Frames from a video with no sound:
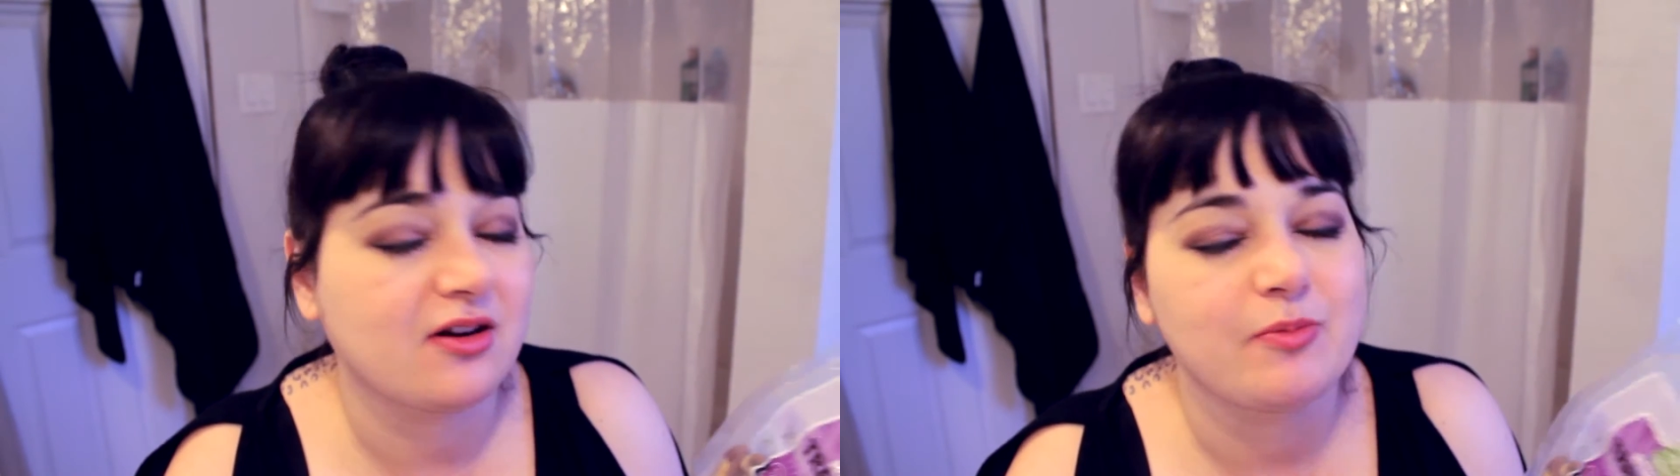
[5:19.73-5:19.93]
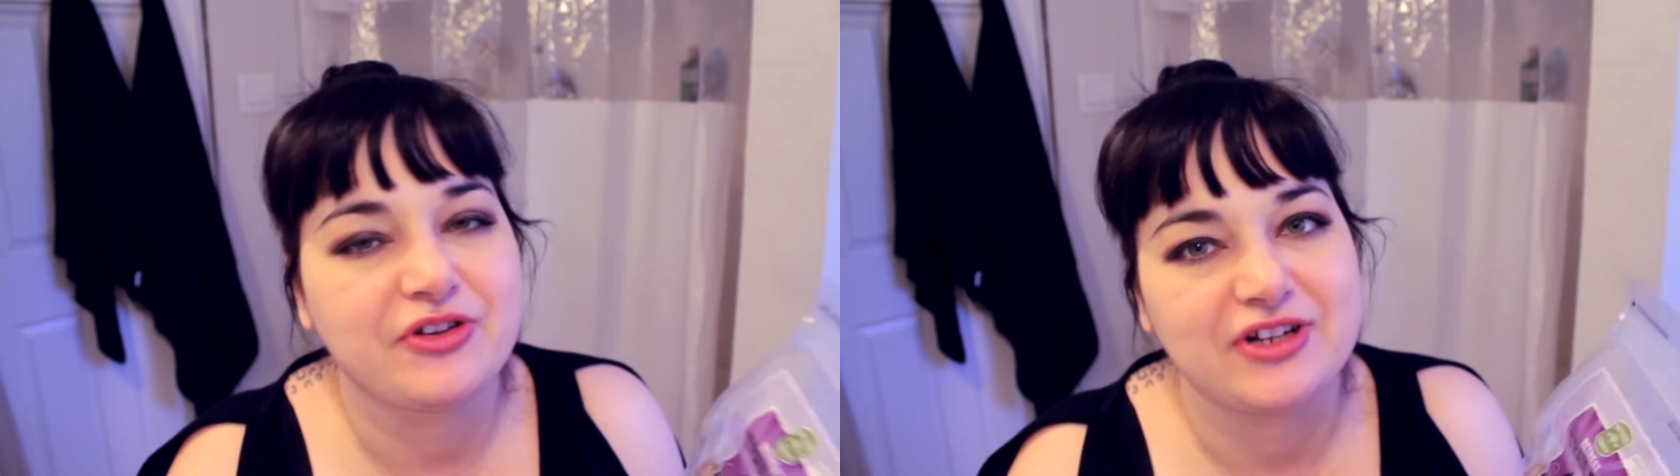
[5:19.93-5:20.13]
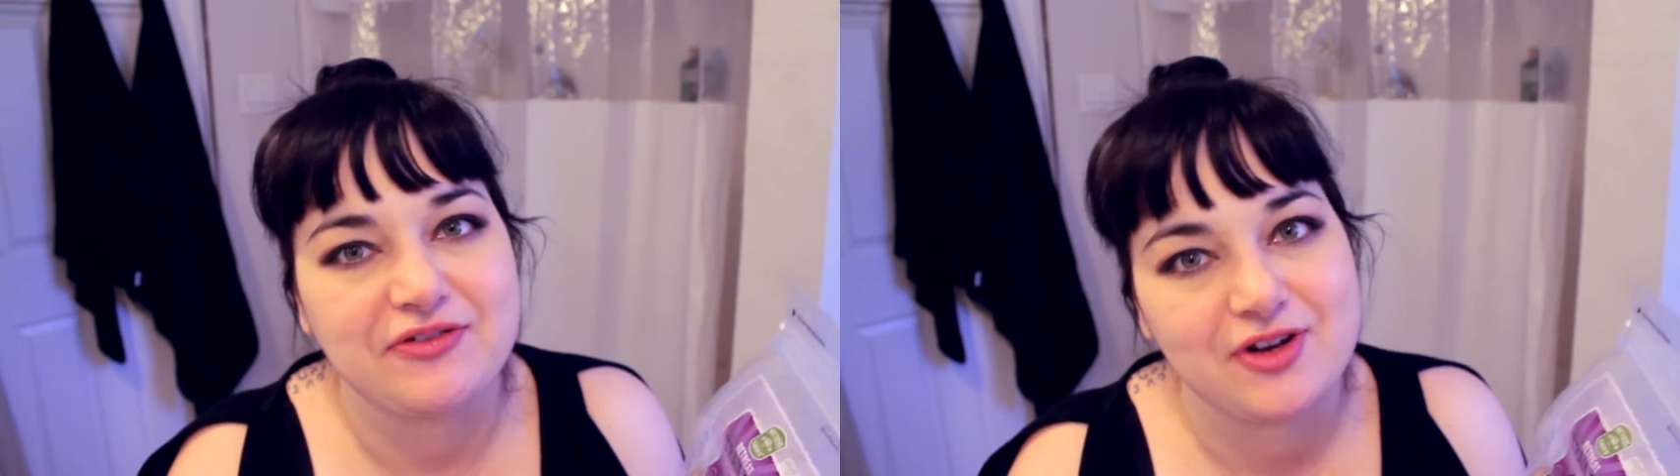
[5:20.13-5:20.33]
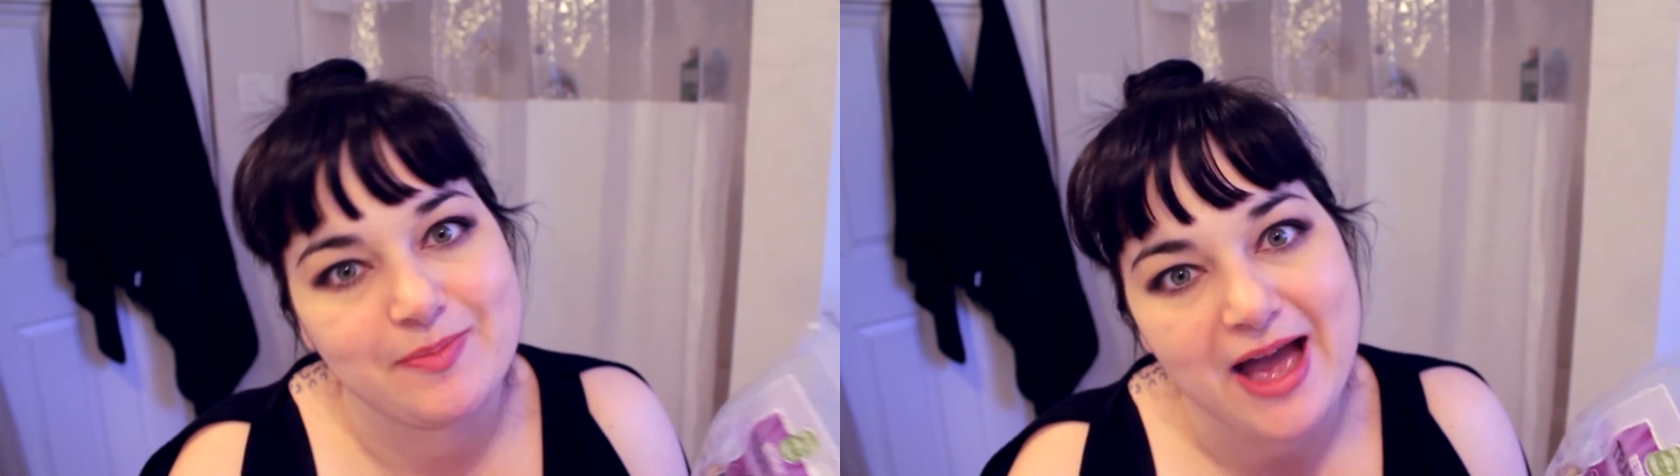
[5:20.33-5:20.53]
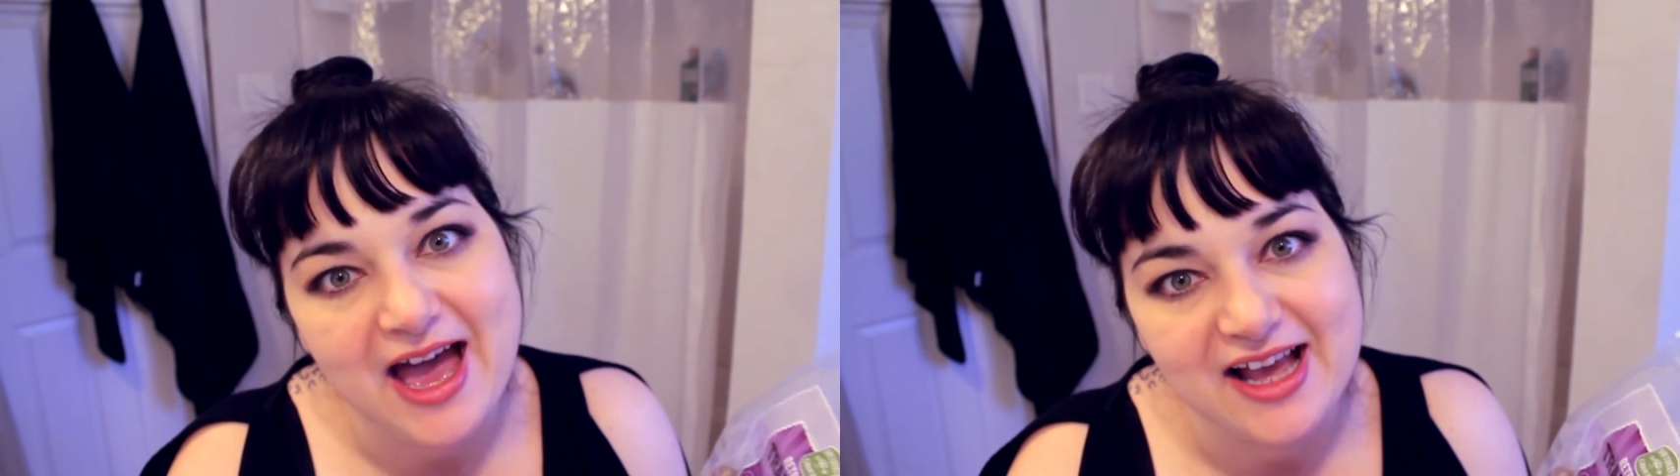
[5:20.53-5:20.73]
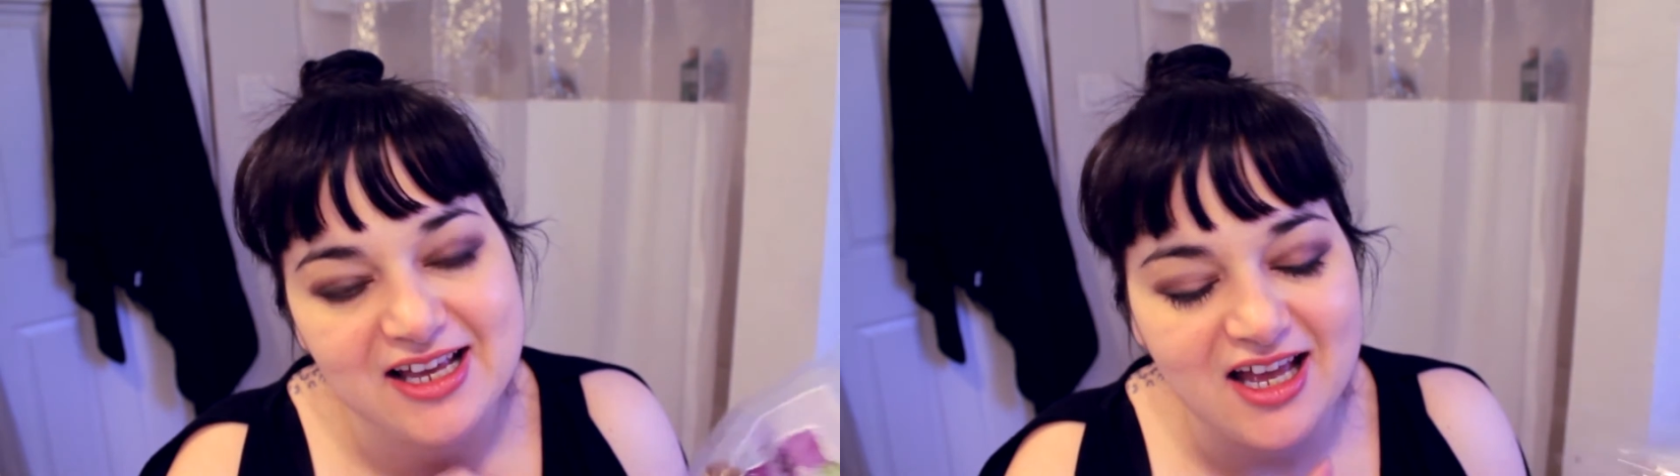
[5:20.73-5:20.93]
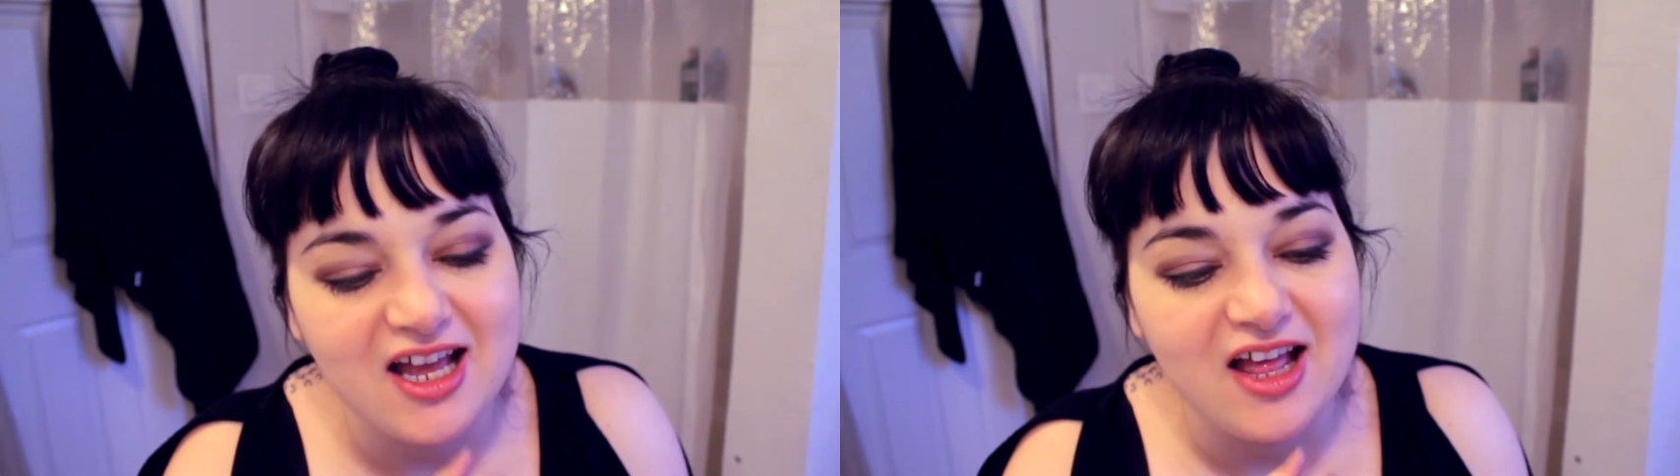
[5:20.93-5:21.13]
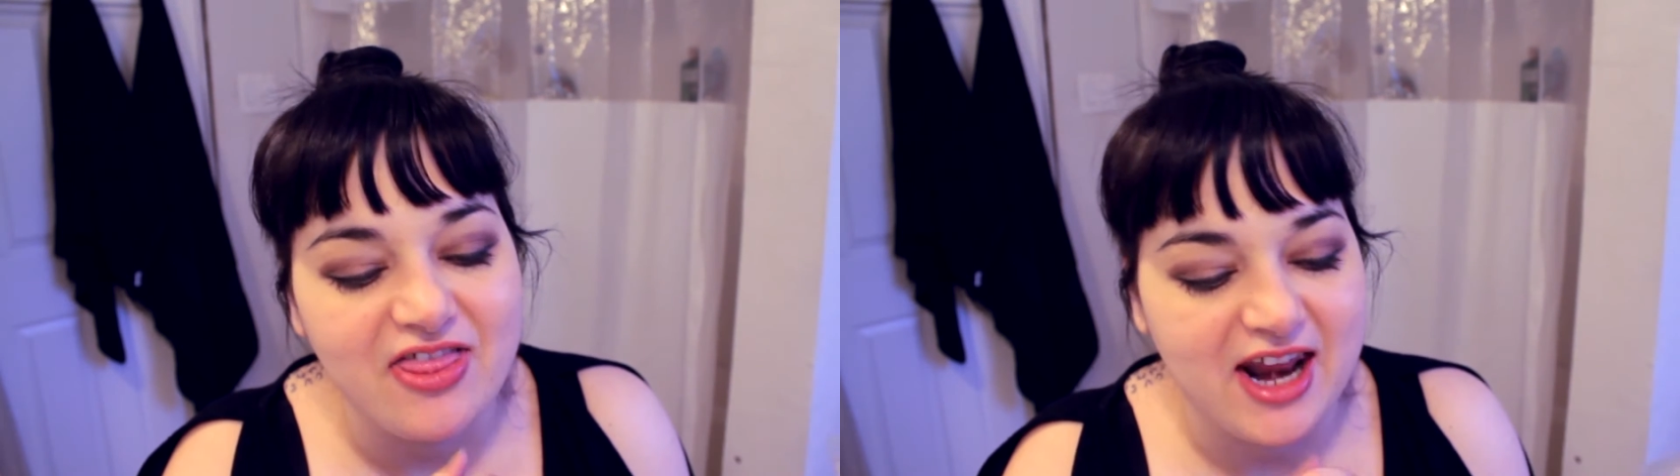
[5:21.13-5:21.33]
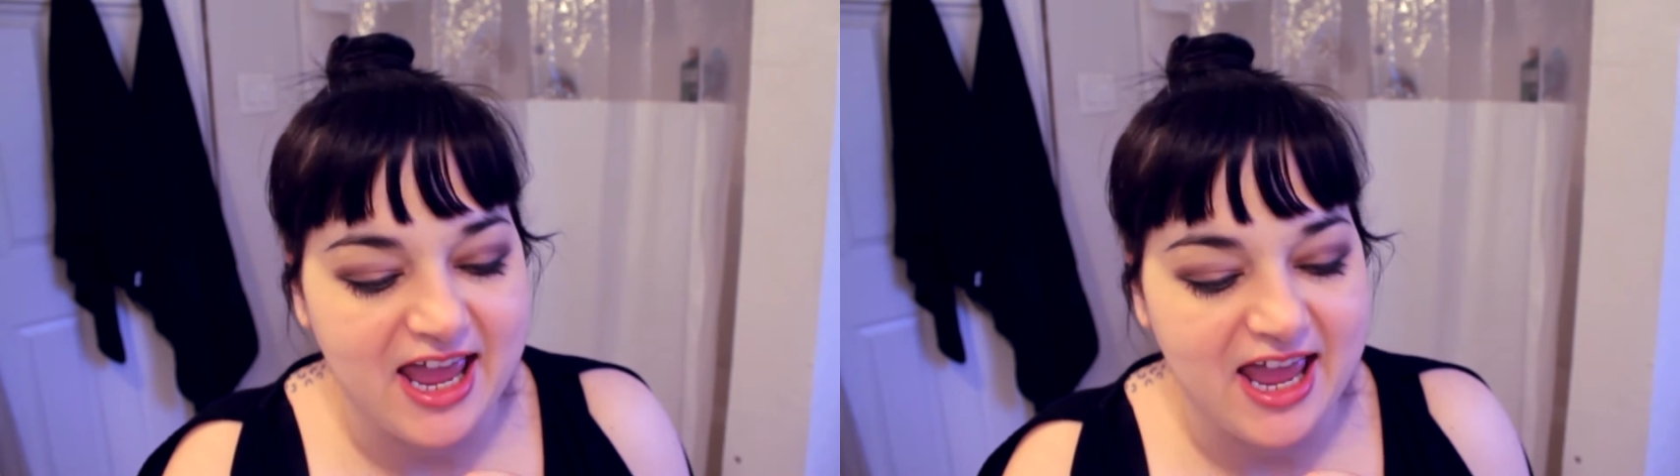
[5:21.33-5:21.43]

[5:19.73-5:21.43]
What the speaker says: almost every bag that I